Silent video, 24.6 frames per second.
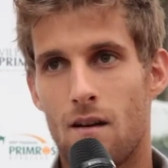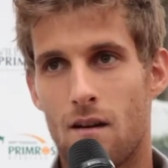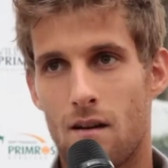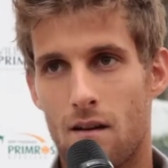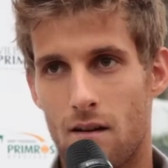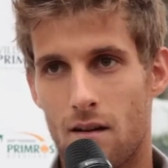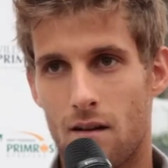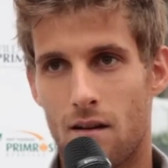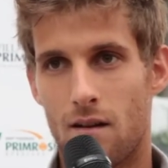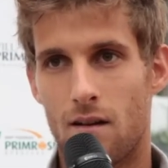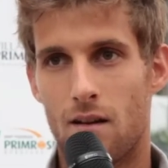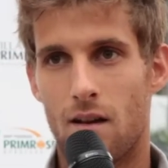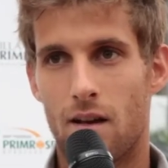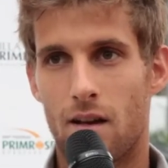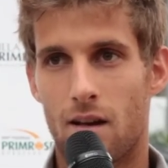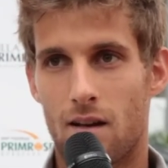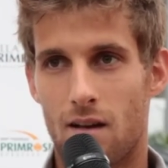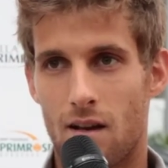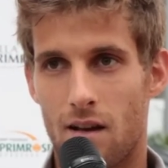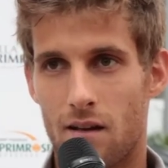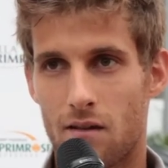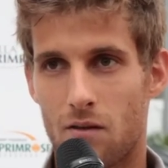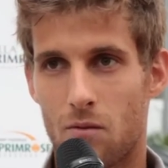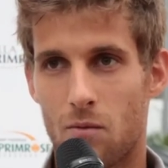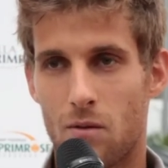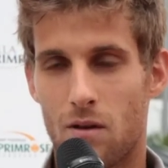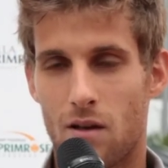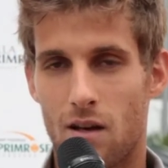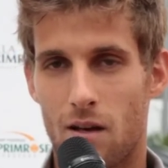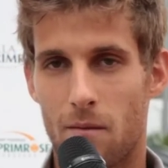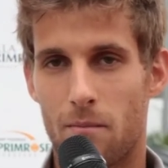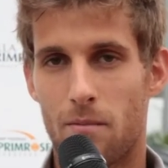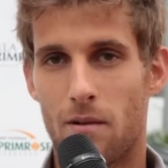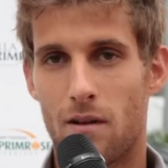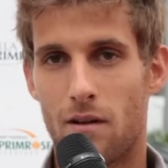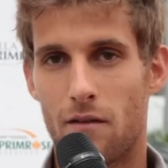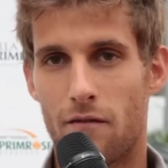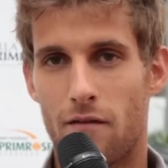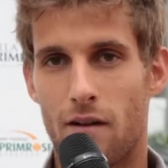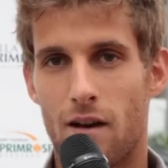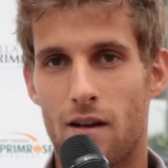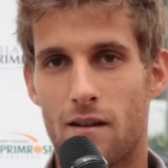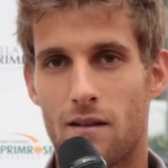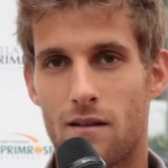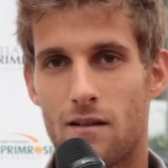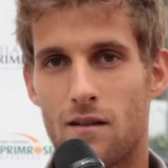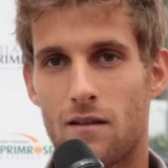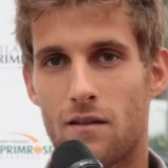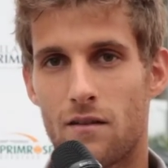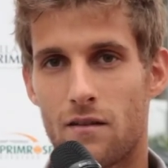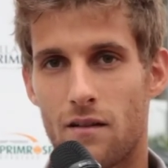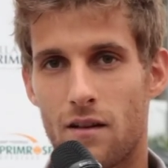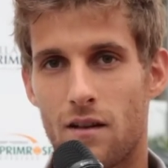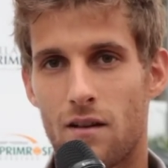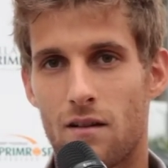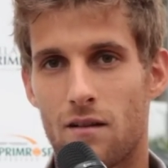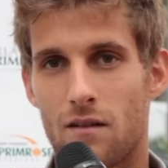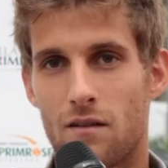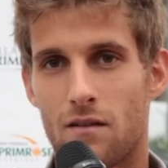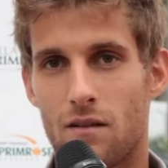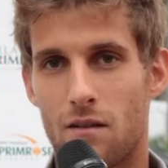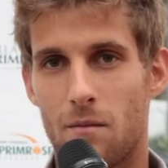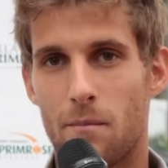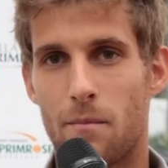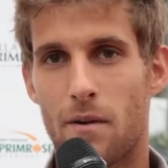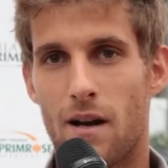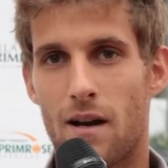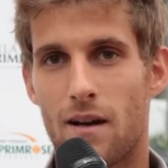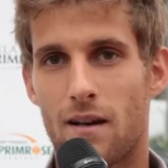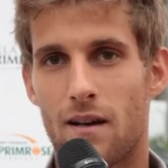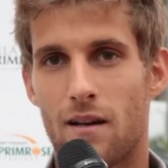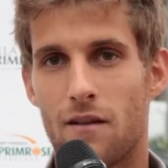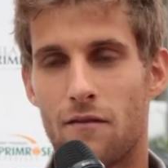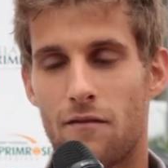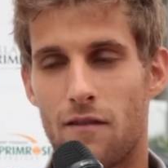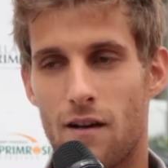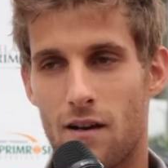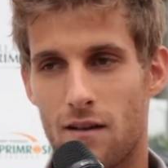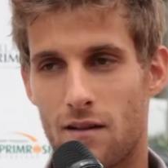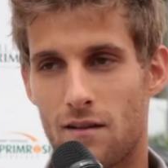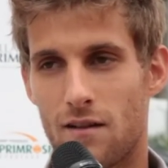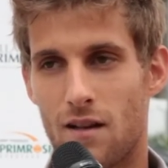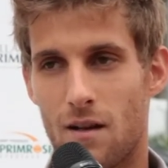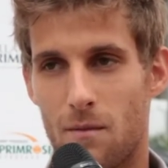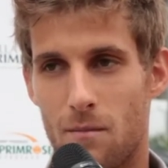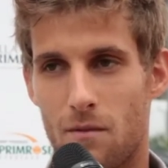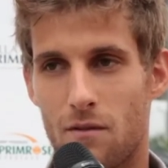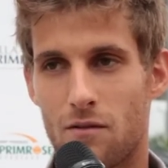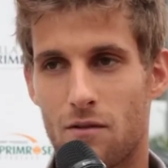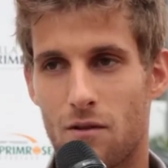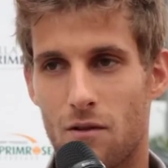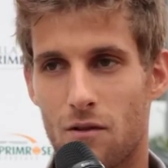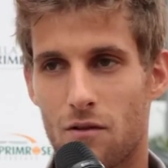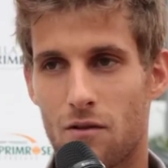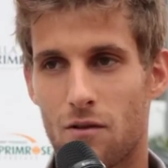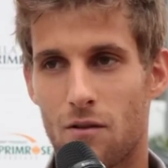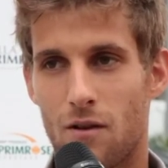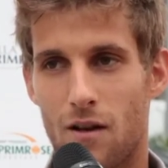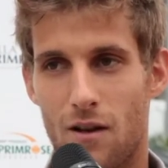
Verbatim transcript: Uh, like last week, I played final singles in Prague and final doubles also.